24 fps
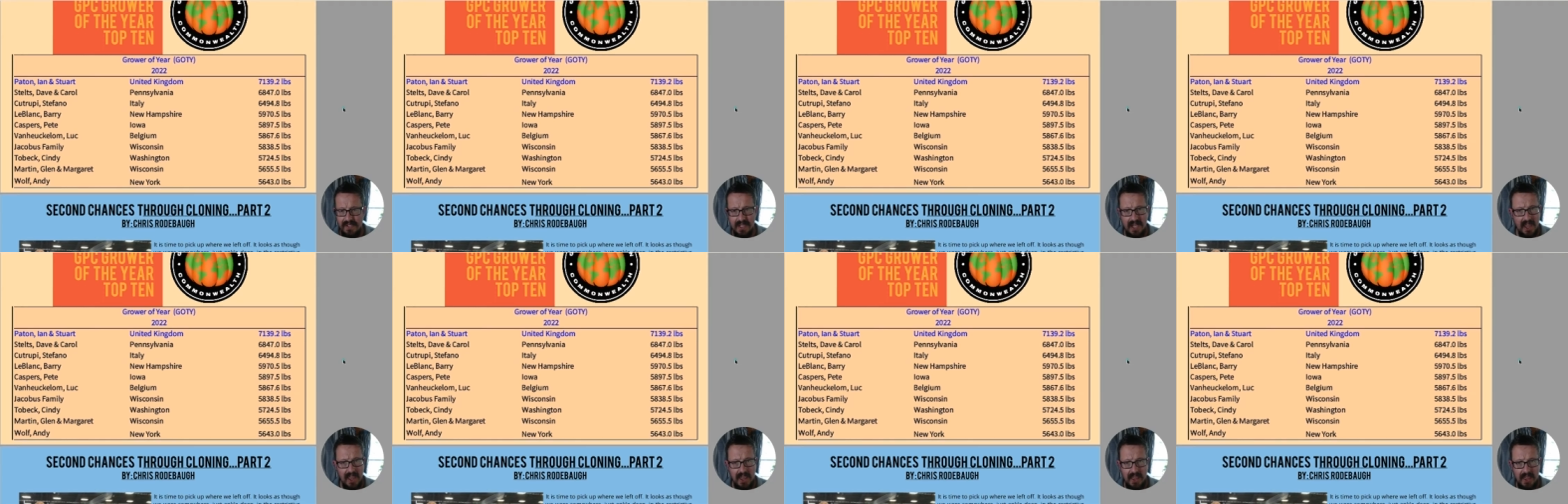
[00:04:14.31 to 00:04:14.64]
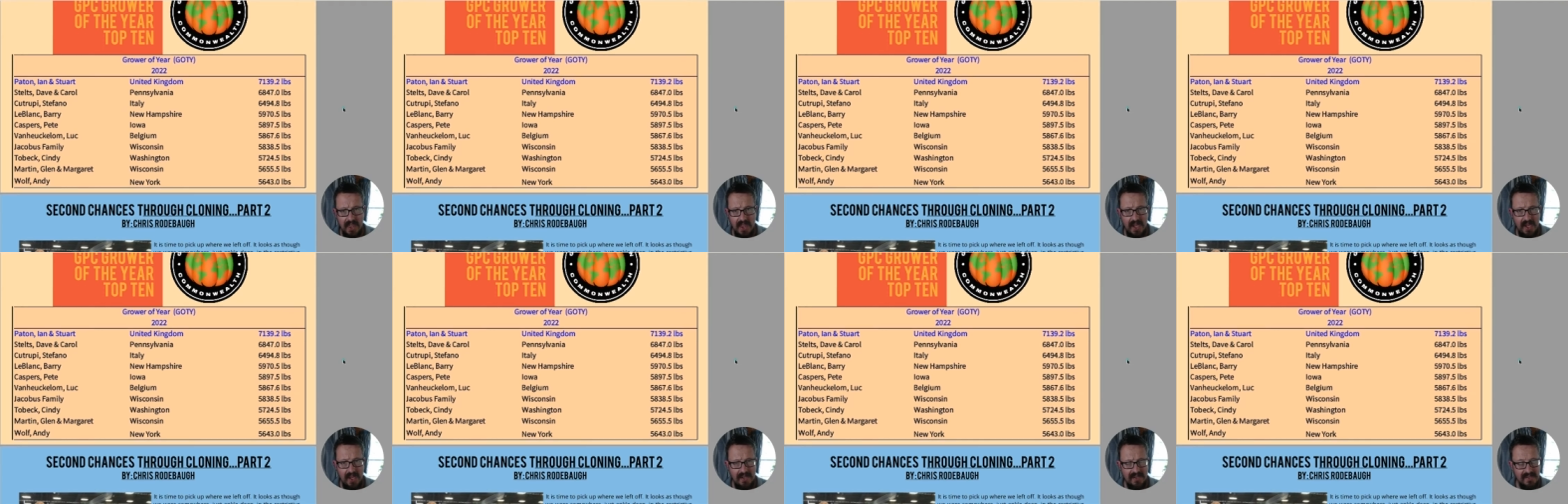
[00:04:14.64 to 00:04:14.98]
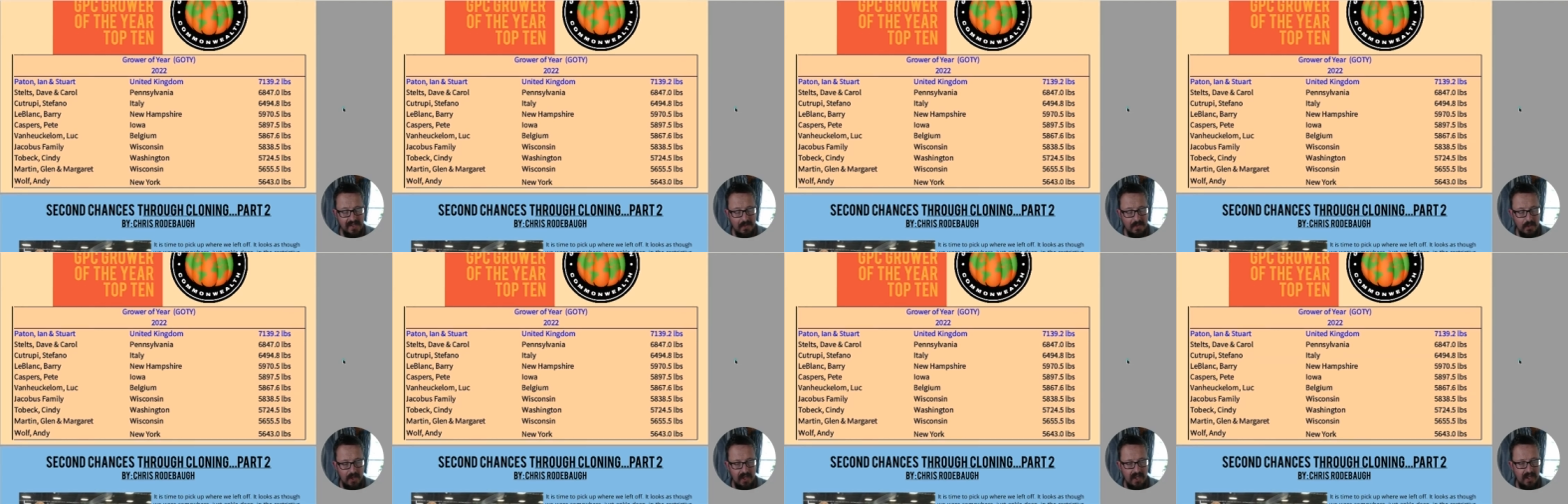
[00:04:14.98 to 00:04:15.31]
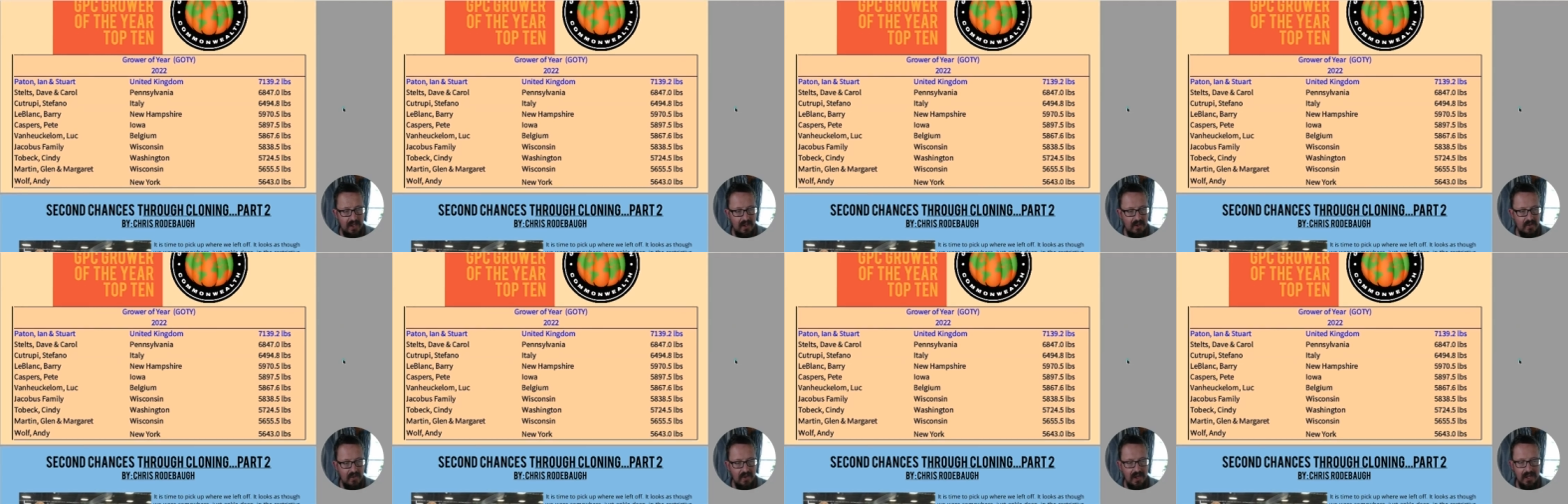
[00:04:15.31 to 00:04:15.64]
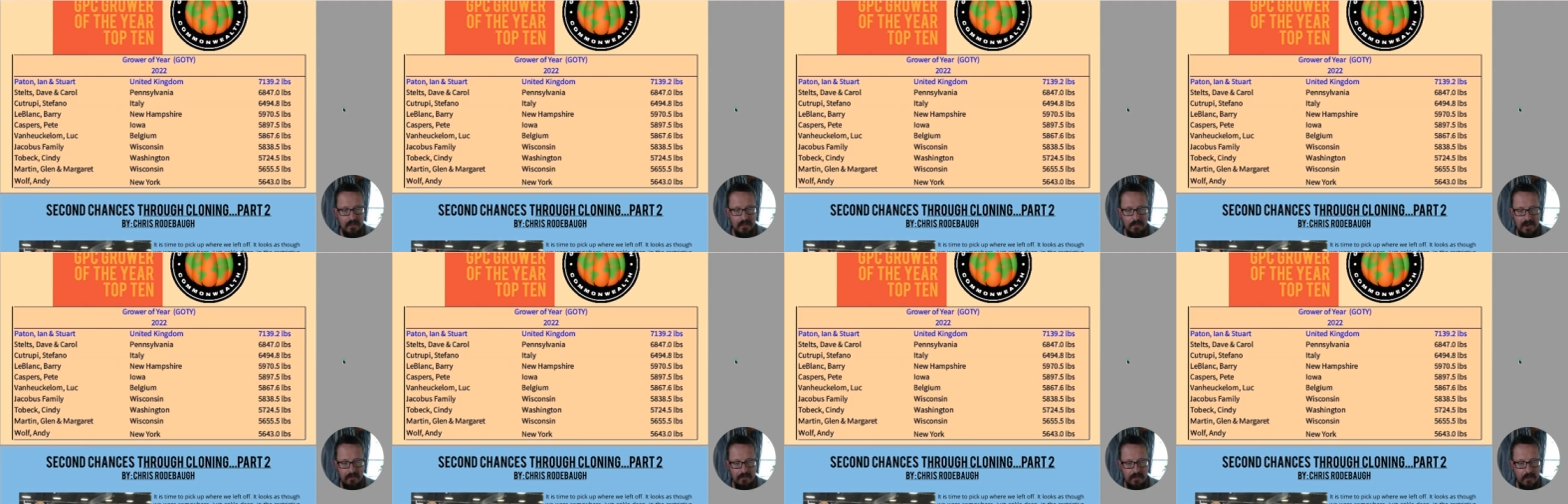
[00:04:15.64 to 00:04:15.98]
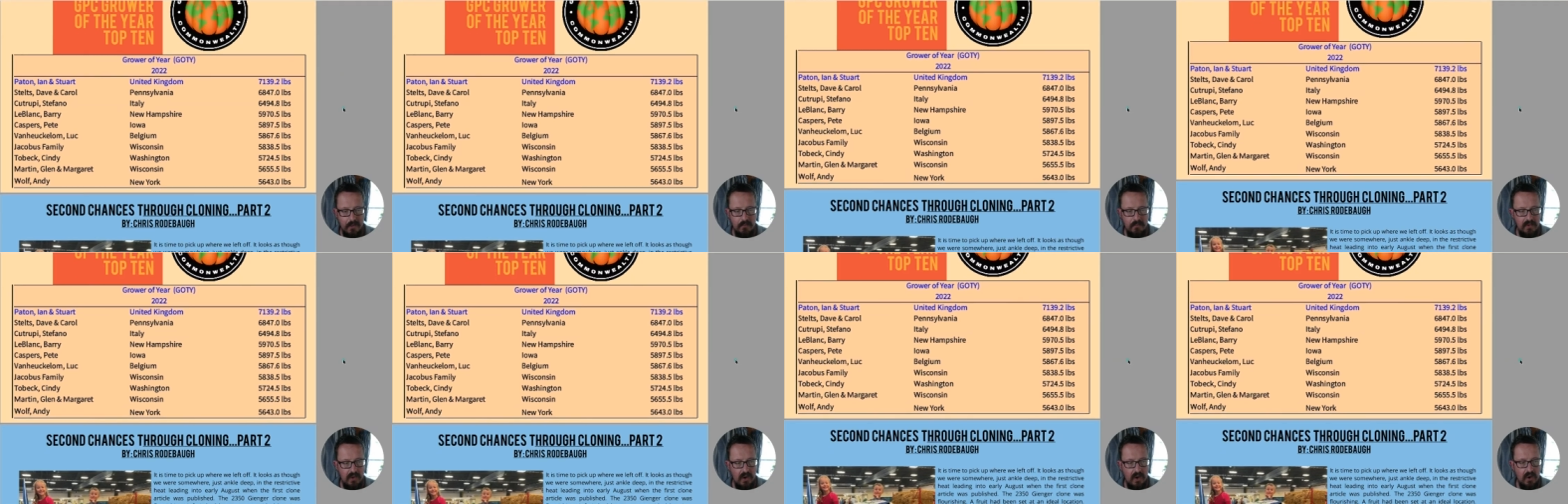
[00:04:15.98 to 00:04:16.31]
I think. Somebody can correct me if
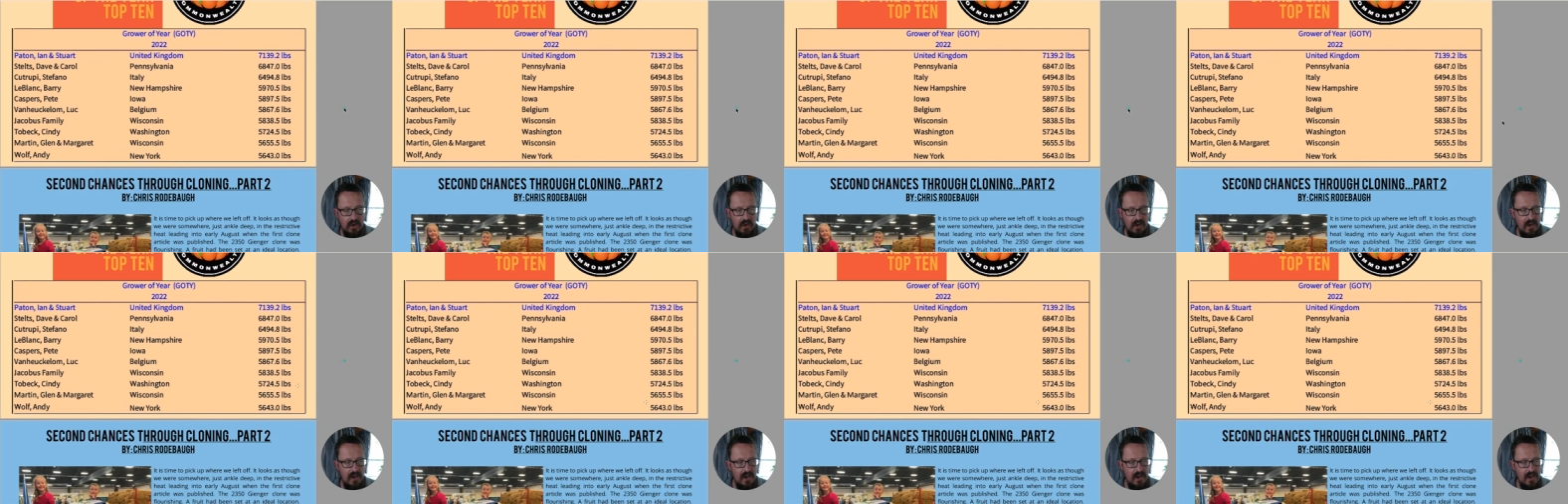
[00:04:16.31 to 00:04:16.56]
I'm wrong.